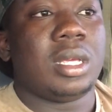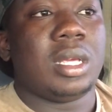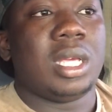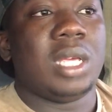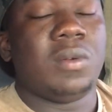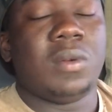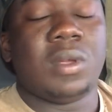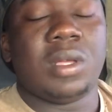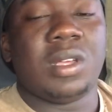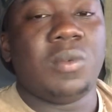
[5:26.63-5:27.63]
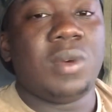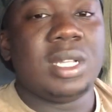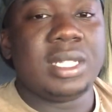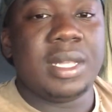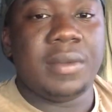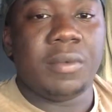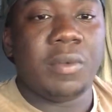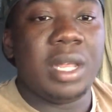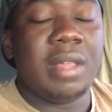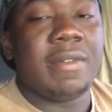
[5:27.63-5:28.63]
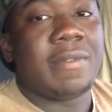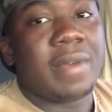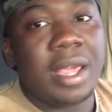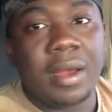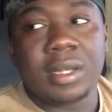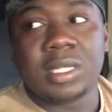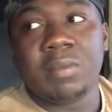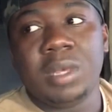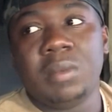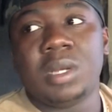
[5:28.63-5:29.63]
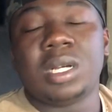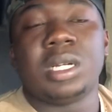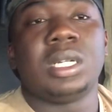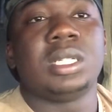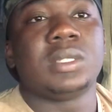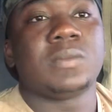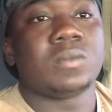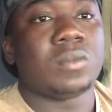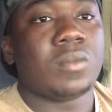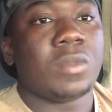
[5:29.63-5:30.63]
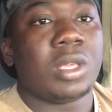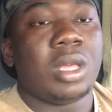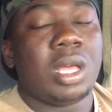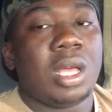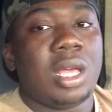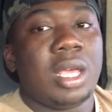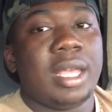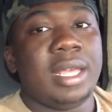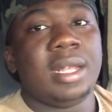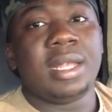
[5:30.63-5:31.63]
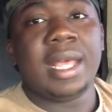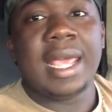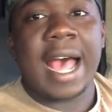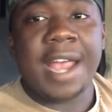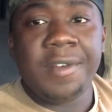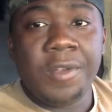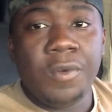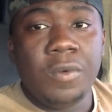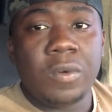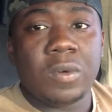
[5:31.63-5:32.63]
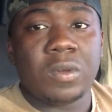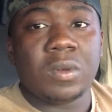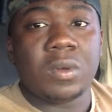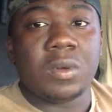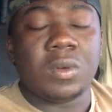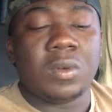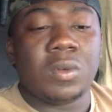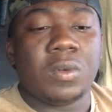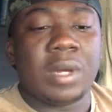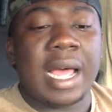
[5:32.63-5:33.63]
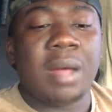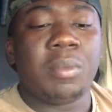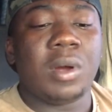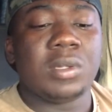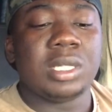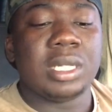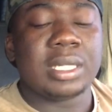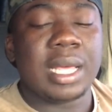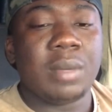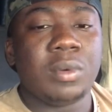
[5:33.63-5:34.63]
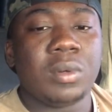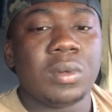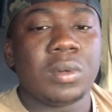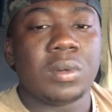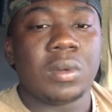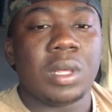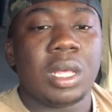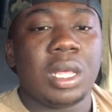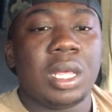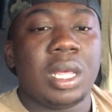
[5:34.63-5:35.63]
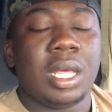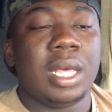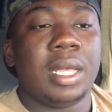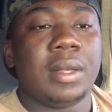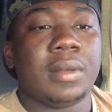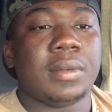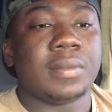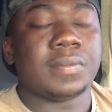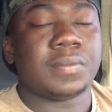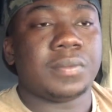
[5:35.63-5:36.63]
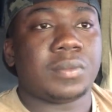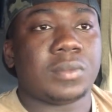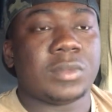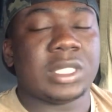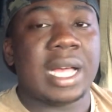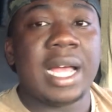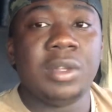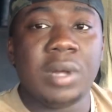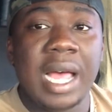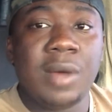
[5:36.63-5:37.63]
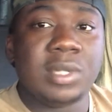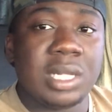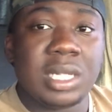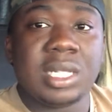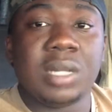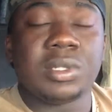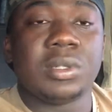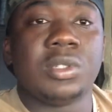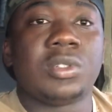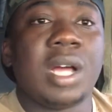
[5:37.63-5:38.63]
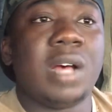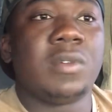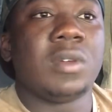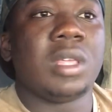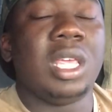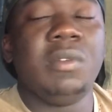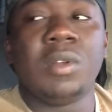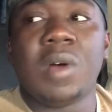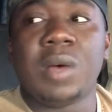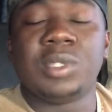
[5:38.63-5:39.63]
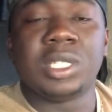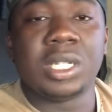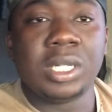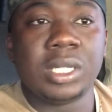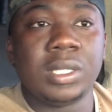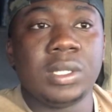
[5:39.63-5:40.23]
It wasn't really fair to me because at the end of the day, I knew what I brought to the table, and I knew that I was an exceptional driver. Even though I was young,